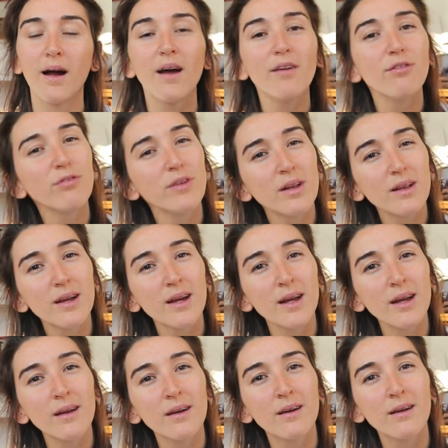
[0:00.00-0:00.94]
I feel
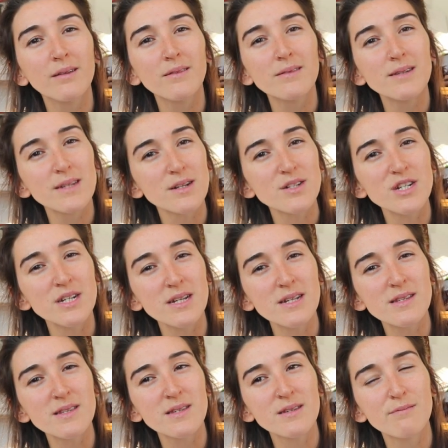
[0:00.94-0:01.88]
like
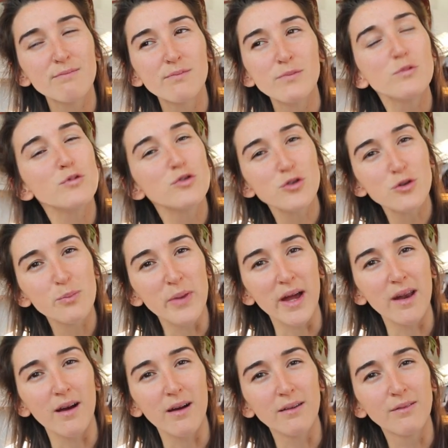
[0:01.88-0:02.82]
Dutchies do
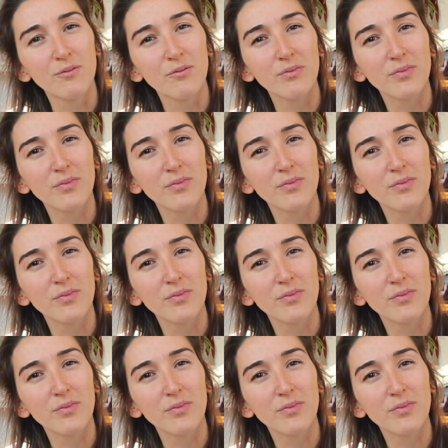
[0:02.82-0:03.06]
better.